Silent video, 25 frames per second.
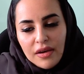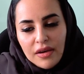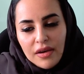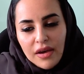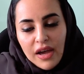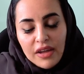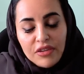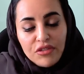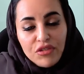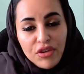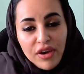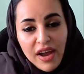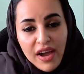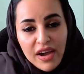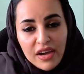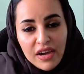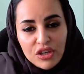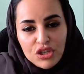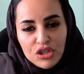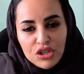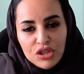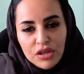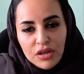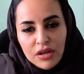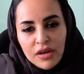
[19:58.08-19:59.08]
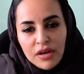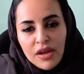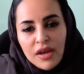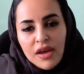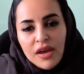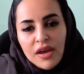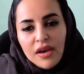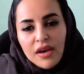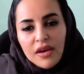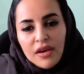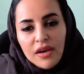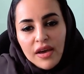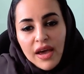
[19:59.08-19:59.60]
attraction
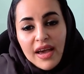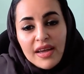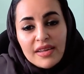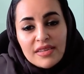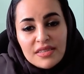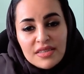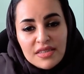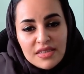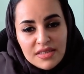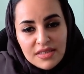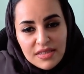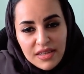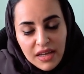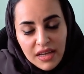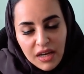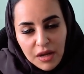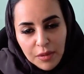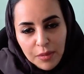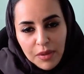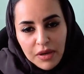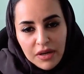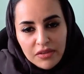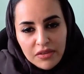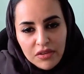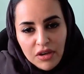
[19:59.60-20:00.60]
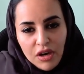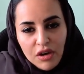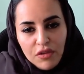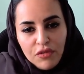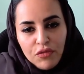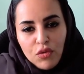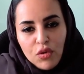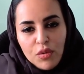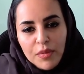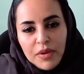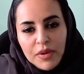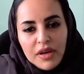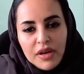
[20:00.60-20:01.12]
and sustainability of
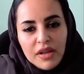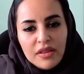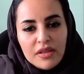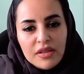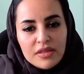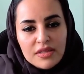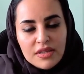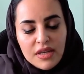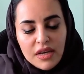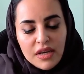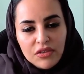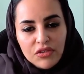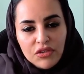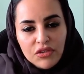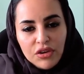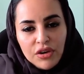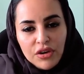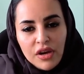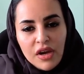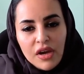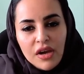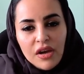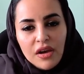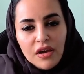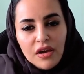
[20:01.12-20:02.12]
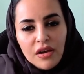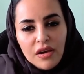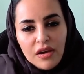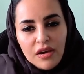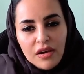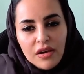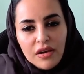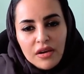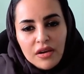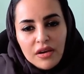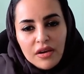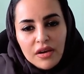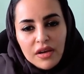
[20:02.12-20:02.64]
women in the sector
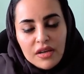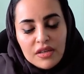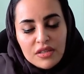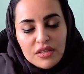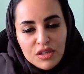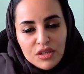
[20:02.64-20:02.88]
is